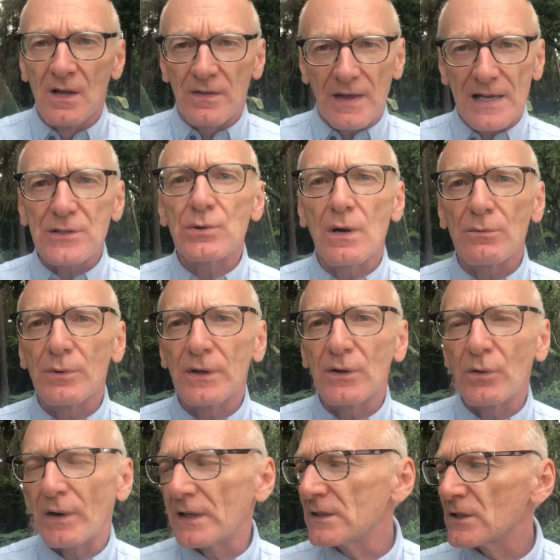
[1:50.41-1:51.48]
That's what we're
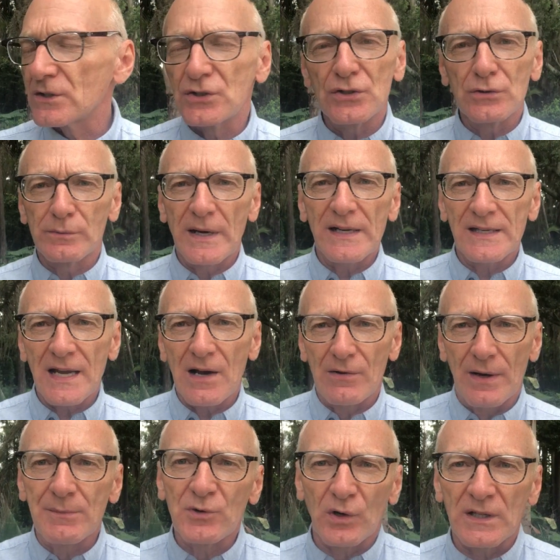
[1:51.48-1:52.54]
going to do right now.
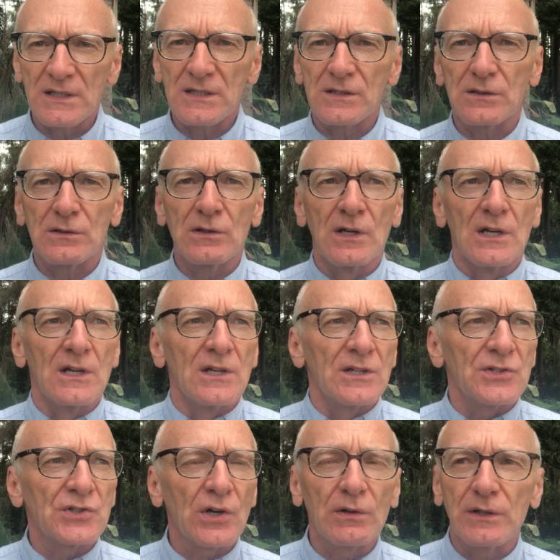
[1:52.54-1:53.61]
I'm going to
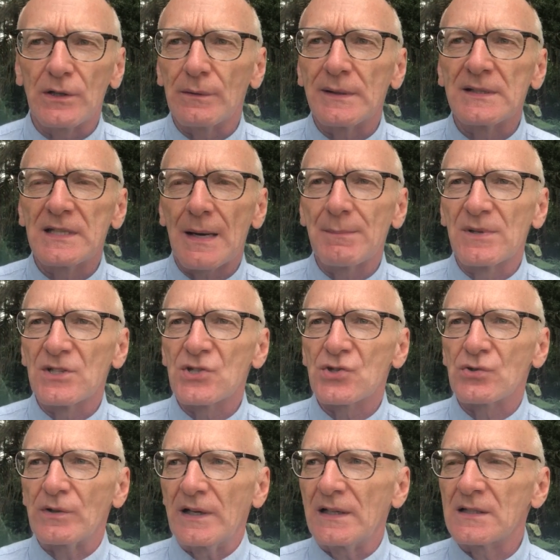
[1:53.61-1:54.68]
show you and
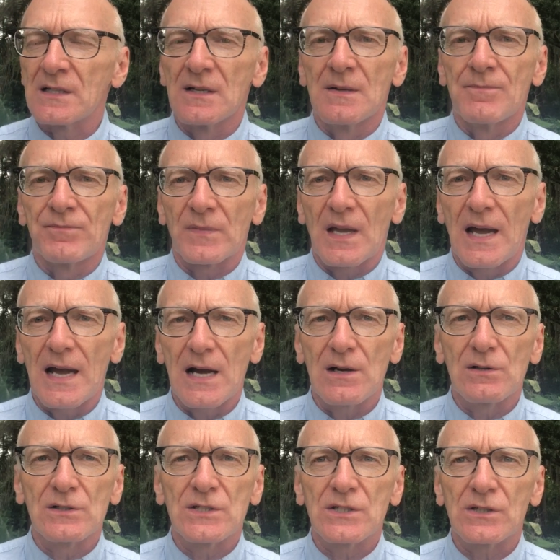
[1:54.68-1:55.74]
demonstrate
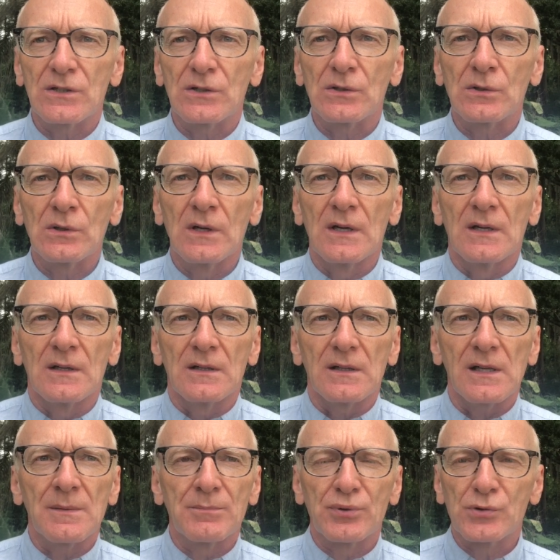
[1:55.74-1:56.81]
how to
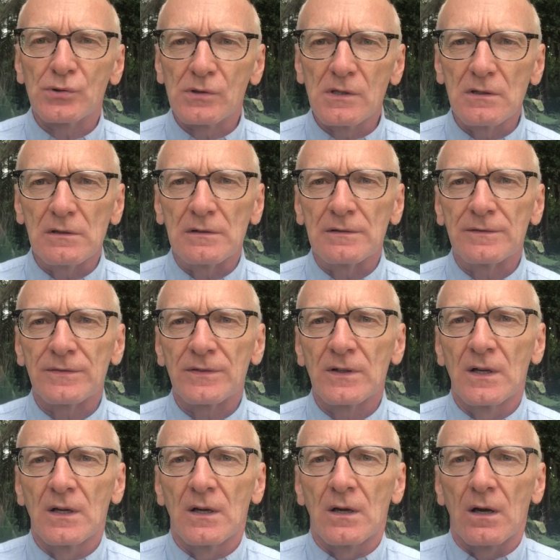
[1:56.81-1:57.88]
improve
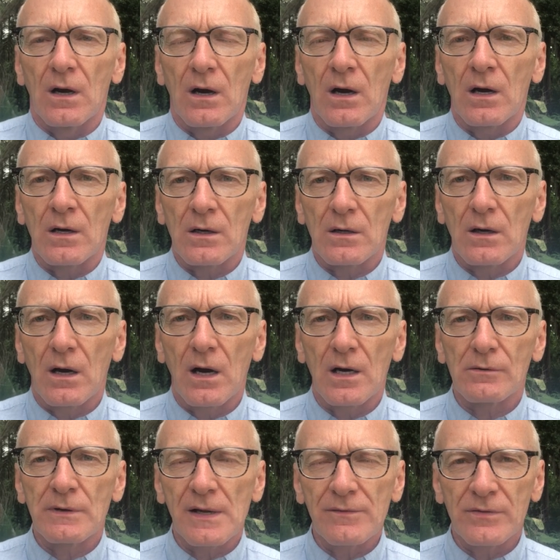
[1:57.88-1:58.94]
our
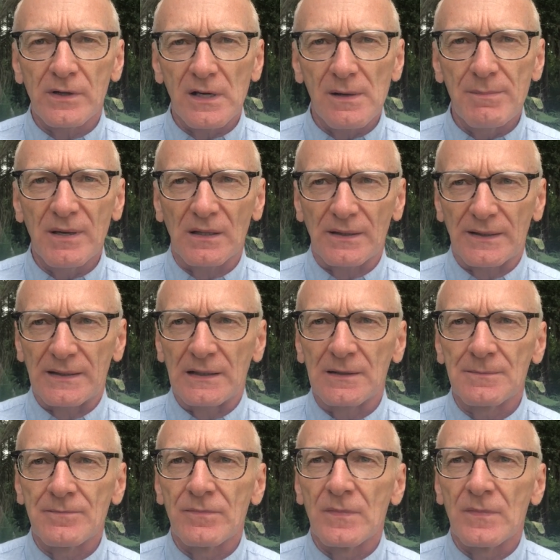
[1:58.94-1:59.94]
heart rate variability